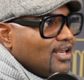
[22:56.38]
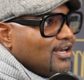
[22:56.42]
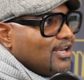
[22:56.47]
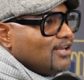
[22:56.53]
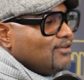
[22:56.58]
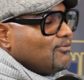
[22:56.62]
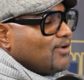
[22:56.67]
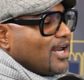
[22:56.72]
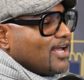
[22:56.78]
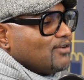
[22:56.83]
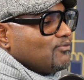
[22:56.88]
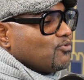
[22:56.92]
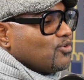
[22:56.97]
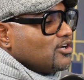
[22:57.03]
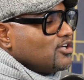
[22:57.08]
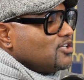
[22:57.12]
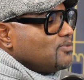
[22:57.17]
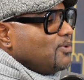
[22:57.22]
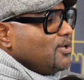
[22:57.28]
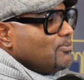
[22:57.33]
And then when I
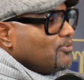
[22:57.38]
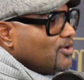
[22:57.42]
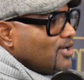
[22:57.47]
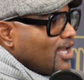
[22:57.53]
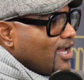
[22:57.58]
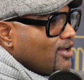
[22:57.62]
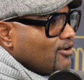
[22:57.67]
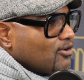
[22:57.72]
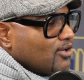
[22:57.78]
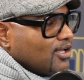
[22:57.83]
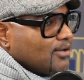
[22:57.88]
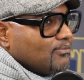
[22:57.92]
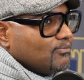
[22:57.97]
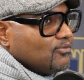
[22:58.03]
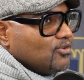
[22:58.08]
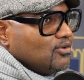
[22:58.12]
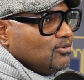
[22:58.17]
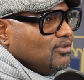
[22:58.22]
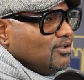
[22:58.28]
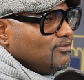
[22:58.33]
run into people now, they're like,
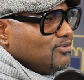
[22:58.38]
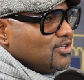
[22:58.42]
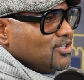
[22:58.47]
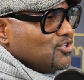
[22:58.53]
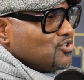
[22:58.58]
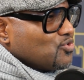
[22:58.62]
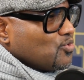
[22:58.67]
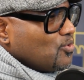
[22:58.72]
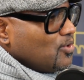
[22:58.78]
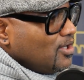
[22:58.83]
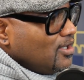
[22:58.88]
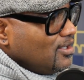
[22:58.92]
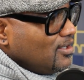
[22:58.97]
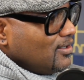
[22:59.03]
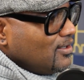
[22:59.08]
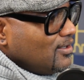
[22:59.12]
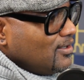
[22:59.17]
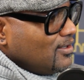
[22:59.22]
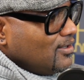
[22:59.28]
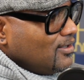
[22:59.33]
"You live in Detroit?
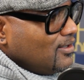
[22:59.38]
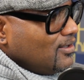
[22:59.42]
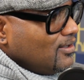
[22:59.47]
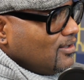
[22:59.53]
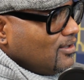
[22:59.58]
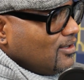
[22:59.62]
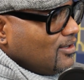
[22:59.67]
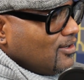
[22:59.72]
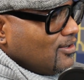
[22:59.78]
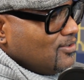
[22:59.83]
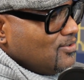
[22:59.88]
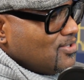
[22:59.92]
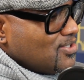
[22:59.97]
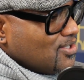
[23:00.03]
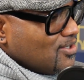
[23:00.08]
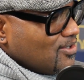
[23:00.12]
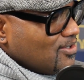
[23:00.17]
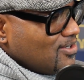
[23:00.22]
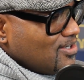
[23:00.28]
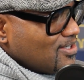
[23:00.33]
Are you
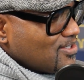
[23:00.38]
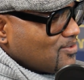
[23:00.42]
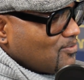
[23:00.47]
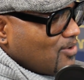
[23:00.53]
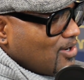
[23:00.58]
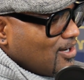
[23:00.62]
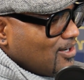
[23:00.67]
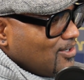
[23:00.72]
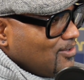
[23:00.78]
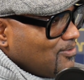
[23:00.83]
serious? Where